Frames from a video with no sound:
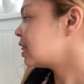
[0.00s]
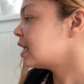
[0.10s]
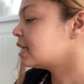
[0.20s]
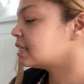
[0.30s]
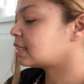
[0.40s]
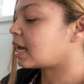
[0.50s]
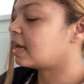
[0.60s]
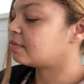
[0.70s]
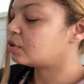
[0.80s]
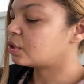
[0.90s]
this, I
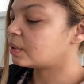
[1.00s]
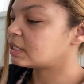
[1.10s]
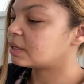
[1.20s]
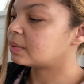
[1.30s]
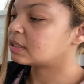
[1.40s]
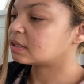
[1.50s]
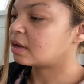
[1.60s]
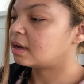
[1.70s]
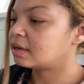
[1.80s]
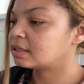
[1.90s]
have no idea what it's
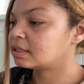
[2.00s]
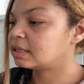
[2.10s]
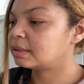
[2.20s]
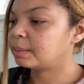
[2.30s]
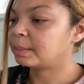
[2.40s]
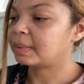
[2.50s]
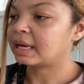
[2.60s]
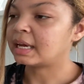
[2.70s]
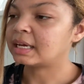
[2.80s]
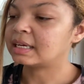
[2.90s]
called,
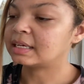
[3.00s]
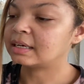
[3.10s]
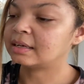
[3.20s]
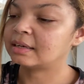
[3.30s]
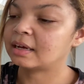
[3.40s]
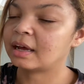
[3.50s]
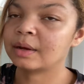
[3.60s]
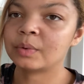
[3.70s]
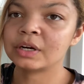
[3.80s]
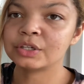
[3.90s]
but I
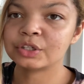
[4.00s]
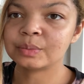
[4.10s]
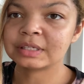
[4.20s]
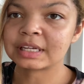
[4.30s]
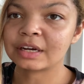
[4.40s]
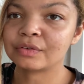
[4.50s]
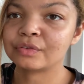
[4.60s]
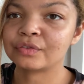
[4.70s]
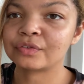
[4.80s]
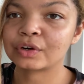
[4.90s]
want to assume it's like a
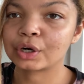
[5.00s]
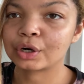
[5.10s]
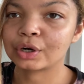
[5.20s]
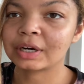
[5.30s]
fern.